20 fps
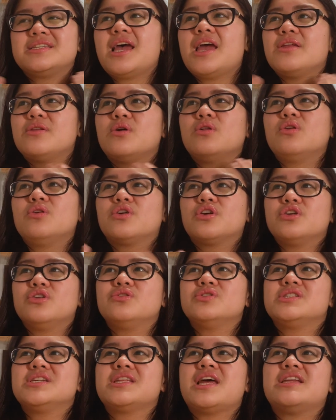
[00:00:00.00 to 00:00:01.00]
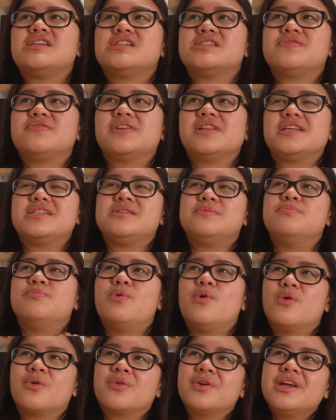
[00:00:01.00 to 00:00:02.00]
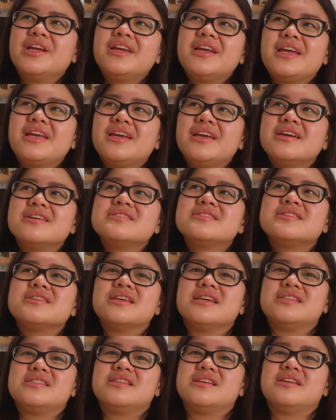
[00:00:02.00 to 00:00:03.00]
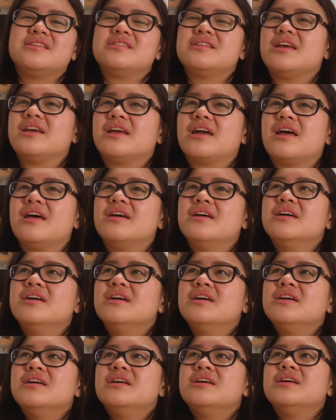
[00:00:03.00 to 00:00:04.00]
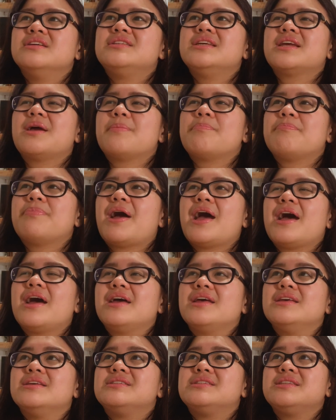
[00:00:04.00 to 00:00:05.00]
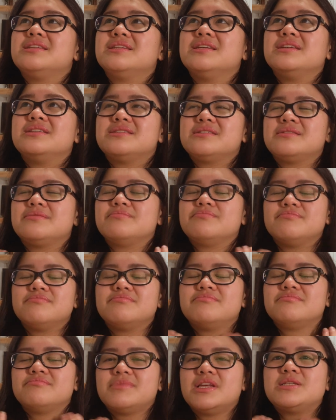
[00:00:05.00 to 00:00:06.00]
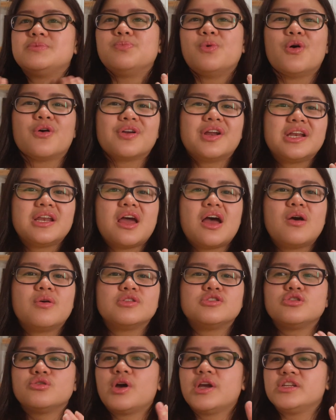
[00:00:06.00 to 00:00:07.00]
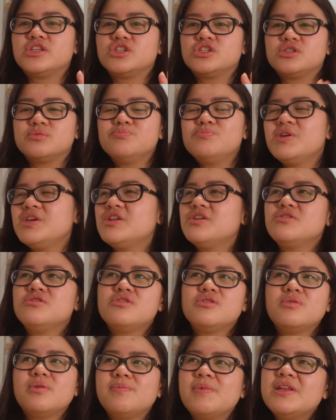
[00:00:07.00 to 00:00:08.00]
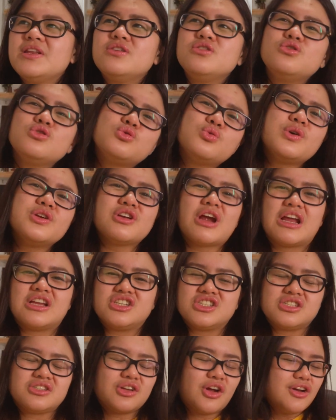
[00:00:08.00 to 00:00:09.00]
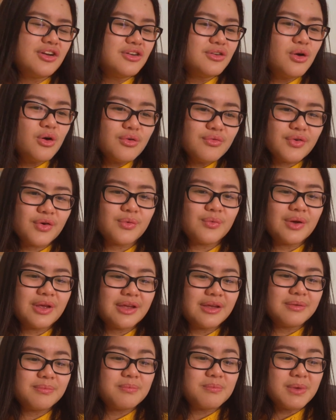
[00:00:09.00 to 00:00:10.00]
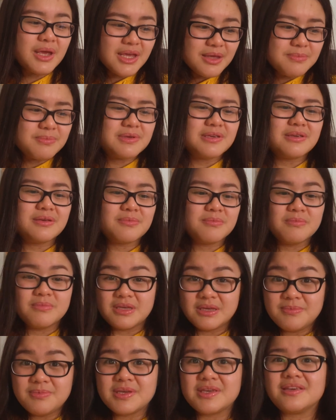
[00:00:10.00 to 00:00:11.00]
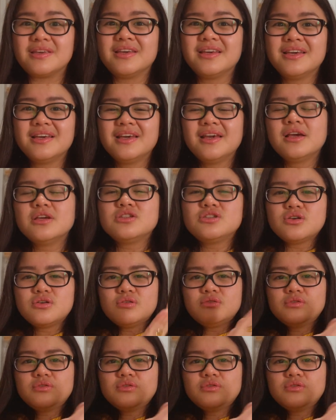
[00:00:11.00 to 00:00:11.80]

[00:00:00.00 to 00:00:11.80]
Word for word: I no longer use it I just feel it's boring I guess it's, it's like a it's like a it's it's it's boring now and so I just made a made a new Twitter I just started over with maybe maybe so